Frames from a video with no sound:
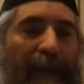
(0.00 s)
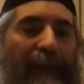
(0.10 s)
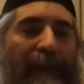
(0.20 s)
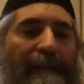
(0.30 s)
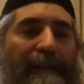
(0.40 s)

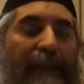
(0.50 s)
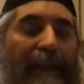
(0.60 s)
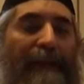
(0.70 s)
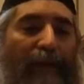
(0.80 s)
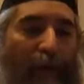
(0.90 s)

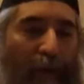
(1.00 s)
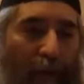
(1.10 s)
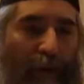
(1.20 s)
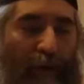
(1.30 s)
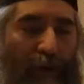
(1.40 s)
It's
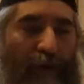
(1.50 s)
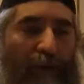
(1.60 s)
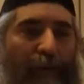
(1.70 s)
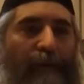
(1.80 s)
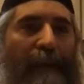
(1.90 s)
or
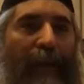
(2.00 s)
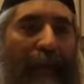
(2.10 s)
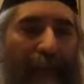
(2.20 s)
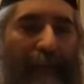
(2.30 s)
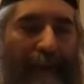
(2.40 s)
you
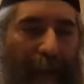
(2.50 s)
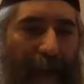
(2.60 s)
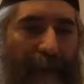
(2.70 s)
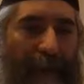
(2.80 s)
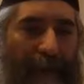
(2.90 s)
lack
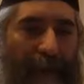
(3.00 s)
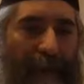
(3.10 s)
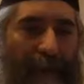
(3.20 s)
clarity,